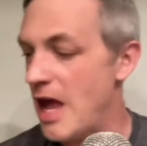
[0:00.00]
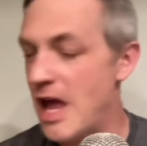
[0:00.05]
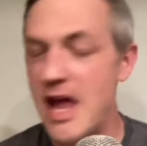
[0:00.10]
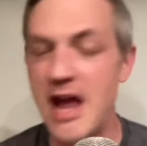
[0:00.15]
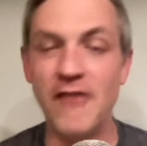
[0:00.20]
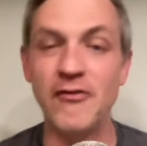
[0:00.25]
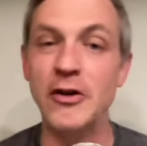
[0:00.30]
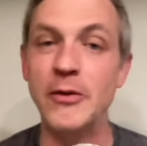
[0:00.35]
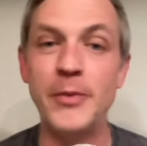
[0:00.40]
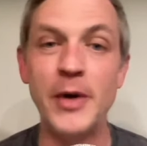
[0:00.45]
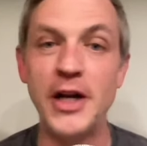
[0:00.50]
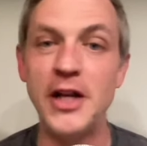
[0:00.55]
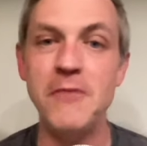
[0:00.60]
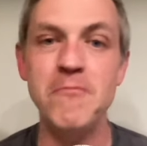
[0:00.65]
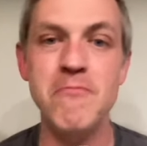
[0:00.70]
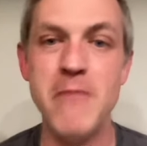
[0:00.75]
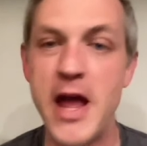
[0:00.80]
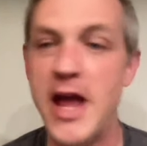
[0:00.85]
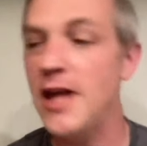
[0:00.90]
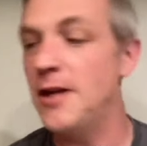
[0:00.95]
Everybody
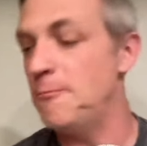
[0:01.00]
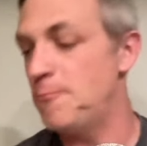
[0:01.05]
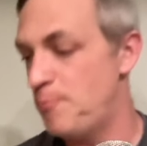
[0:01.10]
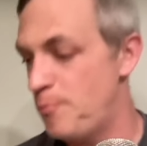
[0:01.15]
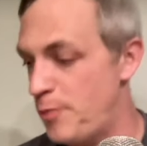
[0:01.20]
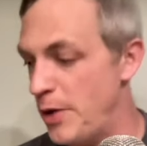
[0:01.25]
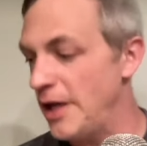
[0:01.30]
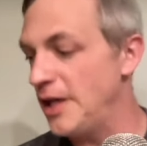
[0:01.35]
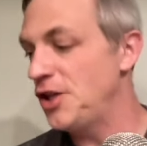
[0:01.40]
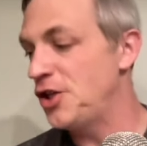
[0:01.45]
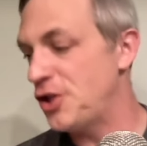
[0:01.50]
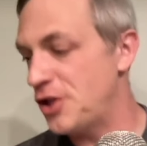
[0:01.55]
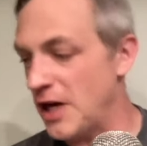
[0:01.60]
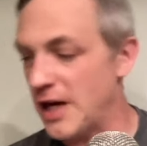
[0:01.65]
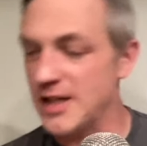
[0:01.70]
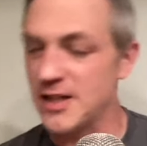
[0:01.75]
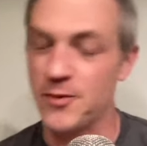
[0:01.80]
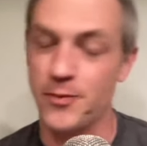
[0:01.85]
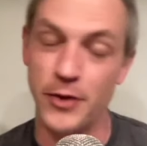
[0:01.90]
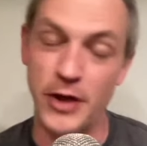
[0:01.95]
made big
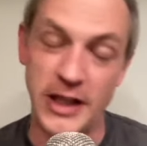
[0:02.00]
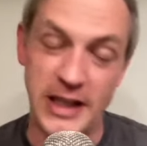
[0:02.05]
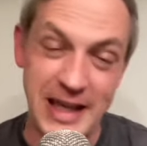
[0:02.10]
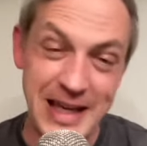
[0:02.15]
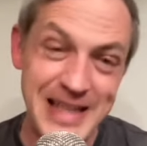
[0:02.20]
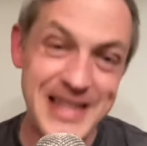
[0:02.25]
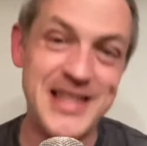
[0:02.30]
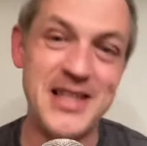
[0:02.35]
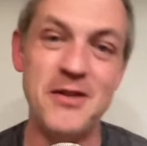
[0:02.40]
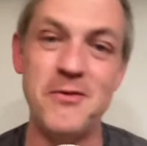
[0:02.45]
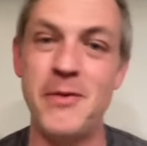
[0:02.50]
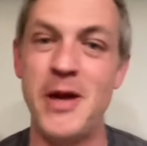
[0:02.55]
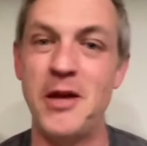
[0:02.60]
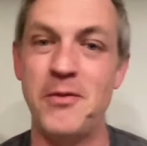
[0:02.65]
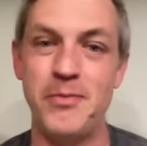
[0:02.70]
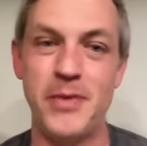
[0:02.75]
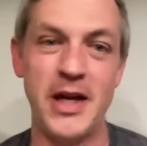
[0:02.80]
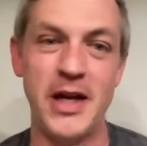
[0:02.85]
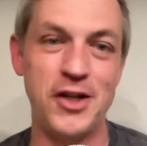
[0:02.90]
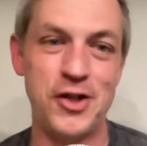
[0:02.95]
shots. Blake Hinson
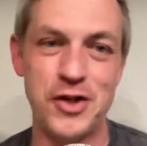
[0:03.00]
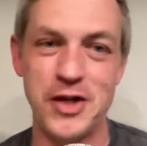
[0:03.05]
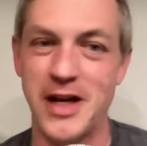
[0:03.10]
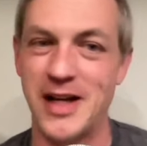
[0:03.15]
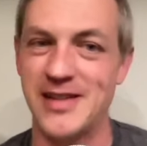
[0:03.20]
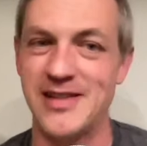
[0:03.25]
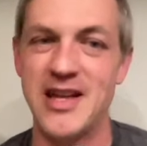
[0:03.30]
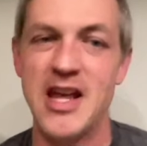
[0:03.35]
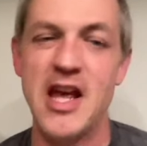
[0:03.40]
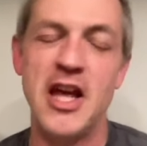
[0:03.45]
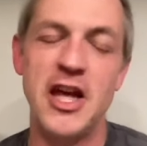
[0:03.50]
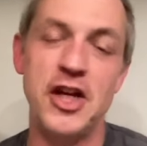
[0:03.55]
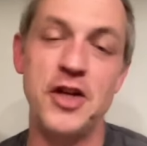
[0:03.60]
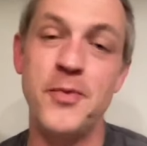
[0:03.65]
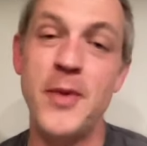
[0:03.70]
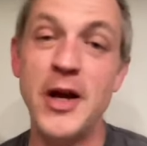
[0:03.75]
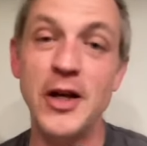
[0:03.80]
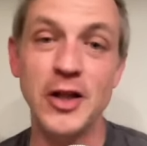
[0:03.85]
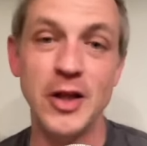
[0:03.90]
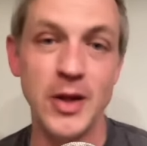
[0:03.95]
made big shots.
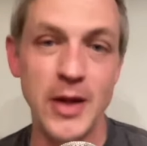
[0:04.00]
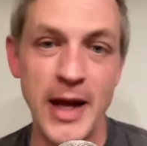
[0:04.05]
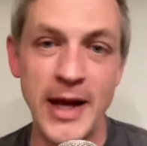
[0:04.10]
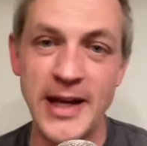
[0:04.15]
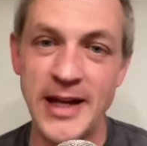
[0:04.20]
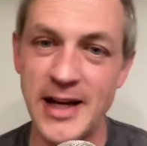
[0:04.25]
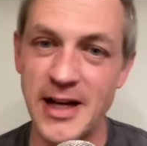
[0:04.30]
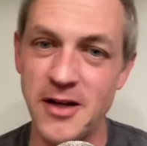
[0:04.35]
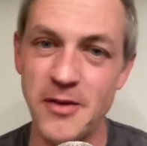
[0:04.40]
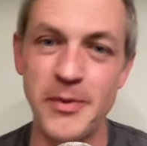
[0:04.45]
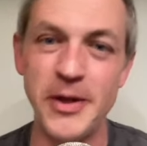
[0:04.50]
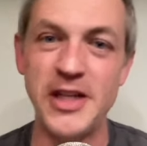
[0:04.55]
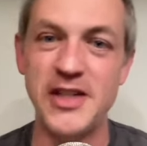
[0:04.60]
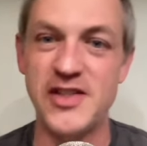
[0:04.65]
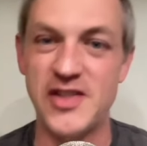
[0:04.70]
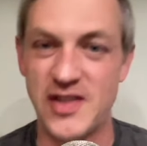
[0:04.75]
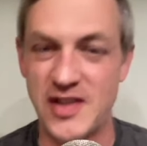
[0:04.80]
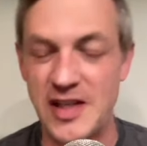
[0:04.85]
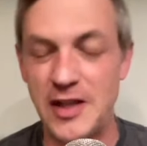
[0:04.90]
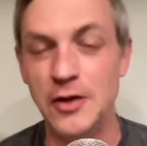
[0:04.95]
Ishmael Leggett had a big
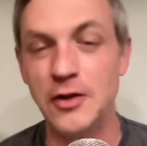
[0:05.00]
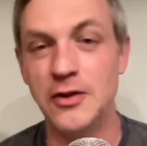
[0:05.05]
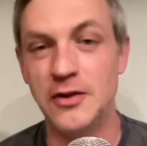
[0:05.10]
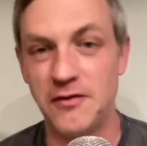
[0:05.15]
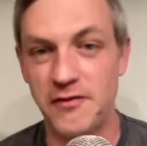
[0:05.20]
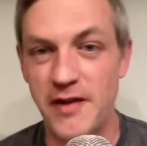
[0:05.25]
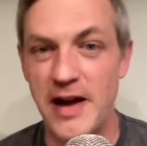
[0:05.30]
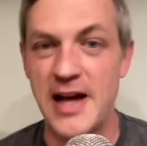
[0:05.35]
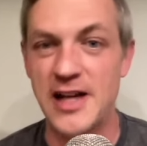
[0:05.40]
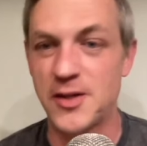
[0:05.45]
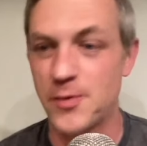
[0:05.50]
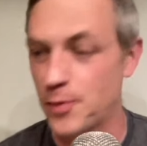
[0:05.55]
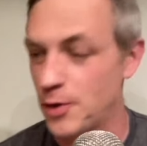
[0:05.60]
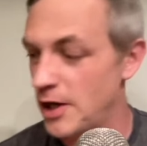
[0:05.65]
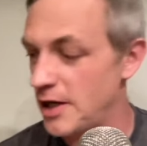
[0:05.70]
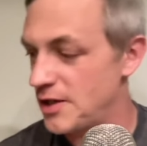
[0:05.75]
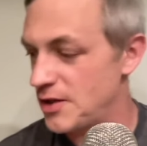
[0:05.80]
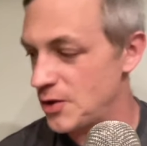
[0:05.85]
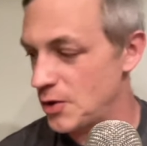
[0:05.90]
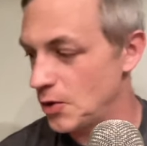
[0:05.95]
steal and fast
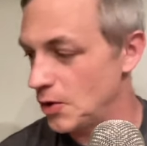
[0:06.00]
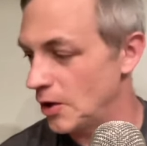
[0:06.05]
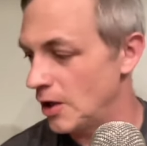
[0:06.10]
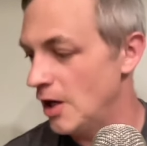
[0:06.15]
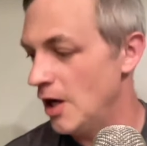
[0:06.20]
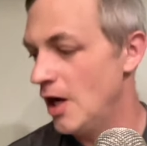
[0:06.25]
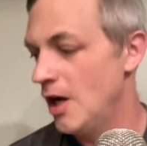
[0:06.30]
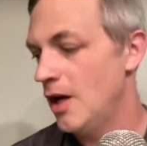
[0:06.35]
break score.